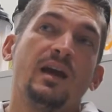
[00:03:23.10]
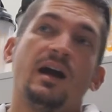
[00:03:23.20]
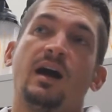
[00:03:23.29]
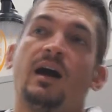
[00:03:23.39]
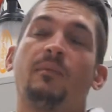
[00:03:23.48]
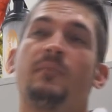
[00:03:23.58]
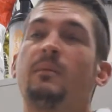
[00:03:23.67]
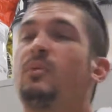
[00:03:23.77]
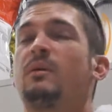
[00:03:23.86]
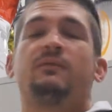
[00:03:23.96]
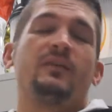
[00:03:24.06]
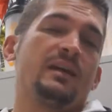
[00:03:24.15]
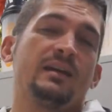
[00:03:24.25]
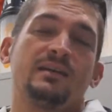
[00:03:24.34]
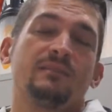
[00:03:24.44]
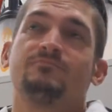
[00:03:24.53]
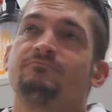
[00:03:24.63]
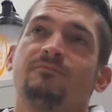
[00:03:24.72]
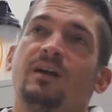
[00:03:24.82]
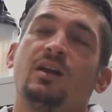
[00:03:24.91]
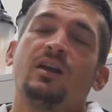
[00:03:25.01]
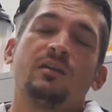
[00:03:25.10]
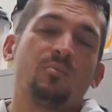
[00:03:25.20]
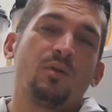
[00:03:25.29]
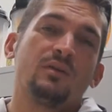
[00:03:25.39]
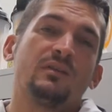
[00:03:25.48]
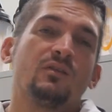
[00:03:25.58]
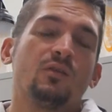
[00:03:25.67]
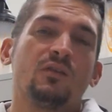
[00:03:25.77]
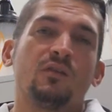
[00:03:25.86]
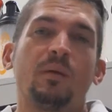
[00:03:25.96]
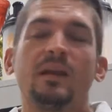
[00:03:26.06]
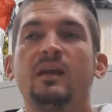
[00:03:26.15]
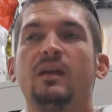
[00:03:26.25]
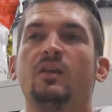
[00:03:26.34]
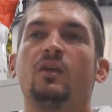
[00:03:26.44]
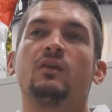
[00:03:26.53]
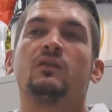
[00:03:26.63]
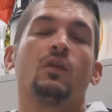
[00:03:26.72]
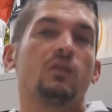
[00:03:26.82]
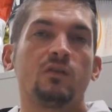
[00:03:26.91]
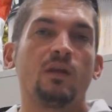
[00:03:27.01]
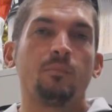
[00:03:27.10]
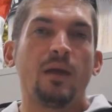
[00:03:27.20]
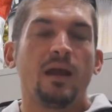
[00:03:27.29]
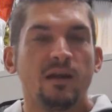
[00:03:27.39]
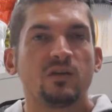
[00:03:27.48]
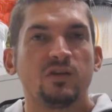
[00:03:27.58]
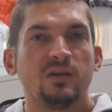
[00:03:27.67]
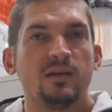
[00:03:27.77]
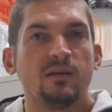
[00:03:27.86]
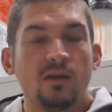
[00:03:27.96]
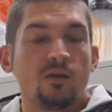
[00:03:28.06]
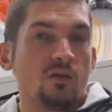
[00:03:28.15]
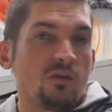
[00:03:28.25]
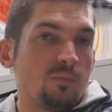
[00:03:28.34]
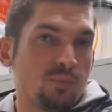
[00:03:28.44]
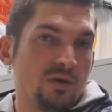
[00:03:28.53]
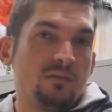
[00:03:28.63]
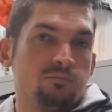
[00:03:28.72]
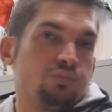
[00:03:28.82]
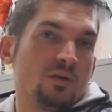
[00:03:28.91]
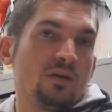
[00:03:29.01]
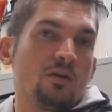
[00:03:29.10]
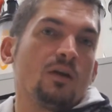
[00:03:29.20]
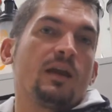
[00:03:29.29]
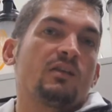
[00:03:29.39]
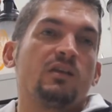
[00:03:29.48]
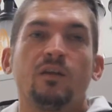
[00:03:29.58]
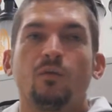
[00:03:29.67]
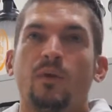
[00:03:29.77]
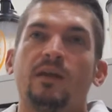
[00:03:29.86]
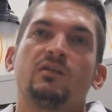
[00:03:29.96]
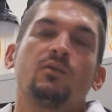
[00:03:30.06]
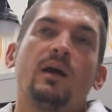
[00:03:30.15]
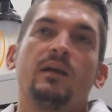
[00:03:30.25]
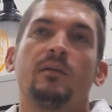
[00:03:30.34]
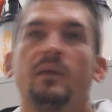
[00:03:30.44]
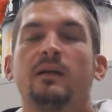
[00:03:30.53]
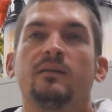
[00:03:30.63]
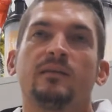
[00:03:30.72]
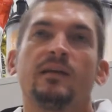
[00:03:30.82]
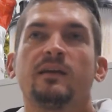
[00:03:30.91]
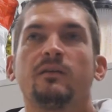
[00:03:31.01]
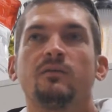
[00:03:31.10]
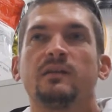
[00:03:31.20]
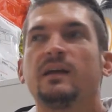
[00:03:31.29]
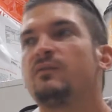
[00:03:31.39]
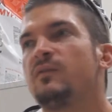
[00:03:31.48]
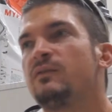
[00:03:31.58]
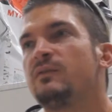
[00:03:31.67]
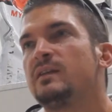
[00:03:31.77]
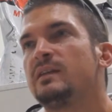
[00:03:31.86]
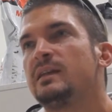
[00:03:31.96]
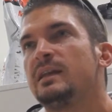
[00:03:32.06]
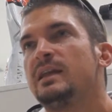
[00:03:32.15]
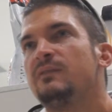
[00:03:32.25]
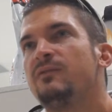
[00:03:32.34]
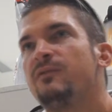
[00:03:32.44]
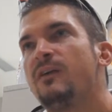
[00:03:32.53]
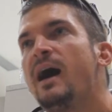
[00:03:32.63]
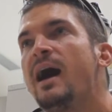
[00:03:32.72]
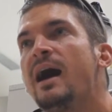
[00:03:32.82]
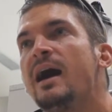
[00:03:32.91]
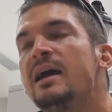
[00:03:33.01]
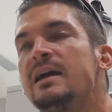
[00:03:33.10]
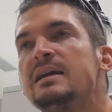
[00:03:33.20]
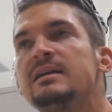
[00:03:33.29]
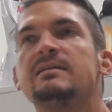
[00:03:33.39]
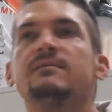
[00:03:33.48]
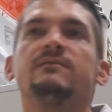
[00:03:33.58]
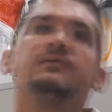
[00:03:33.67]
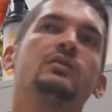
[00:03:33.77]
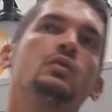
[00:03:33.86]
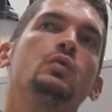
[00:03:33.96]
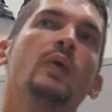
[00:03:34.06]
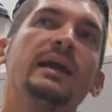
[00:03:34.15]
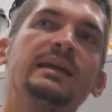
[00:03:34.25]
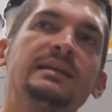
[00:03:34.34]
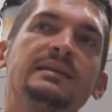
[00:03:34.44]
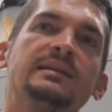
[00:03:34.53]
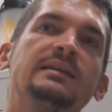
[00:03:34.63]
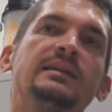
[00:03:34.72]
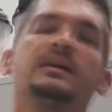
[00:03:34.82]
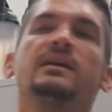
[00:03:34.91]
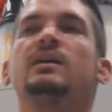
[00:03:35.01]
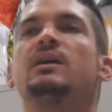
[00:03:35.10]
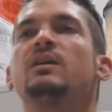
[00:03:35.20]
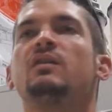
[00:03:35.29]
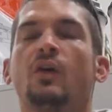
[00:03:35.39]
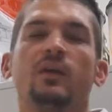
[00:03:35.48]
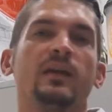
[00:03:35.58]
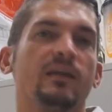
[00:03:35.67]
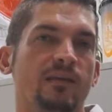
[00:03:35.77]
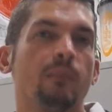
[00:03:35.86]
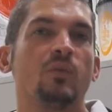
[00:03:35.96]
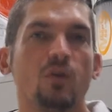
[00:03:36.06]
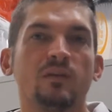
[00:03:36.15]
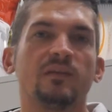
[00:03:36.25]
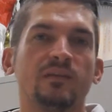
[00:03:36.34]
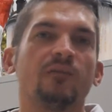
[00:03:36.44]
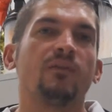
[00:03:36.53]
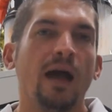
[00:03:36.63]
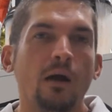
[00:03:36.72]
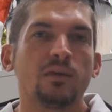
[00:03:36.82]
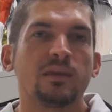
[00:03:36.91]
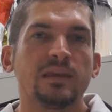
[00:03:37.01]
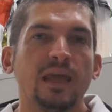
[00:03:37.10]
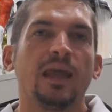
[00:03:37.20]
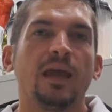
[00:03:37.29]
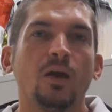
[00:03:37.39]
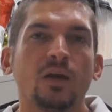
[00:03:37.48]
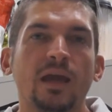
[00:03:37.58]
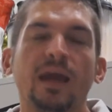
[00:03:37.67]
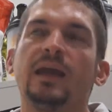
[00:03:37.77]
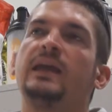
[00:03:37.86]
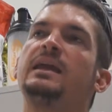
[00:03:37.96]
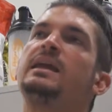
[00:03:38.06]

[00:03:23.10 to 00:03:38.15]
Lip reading: I'm probably forgetting a lot of protein sources, but those are not bad actually. Those are pretty good actually. The range around about, I'd say, give or take 55 to 80. So there's some good stuff out there, okay?